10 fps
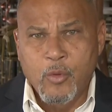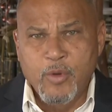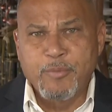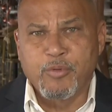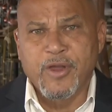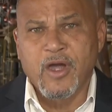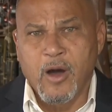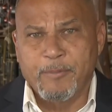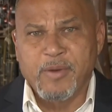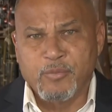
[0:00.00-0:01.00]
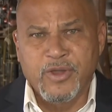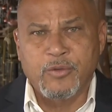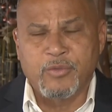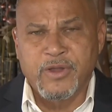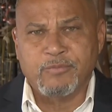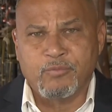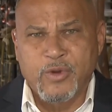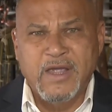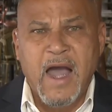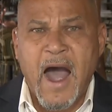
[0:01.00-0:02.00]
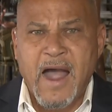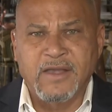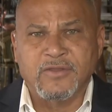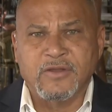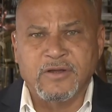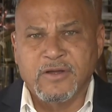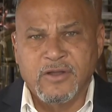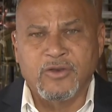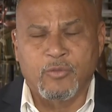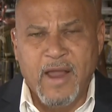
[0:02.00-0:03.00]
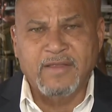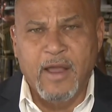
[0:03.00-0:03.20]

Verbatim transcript: we bring up and we guide in the right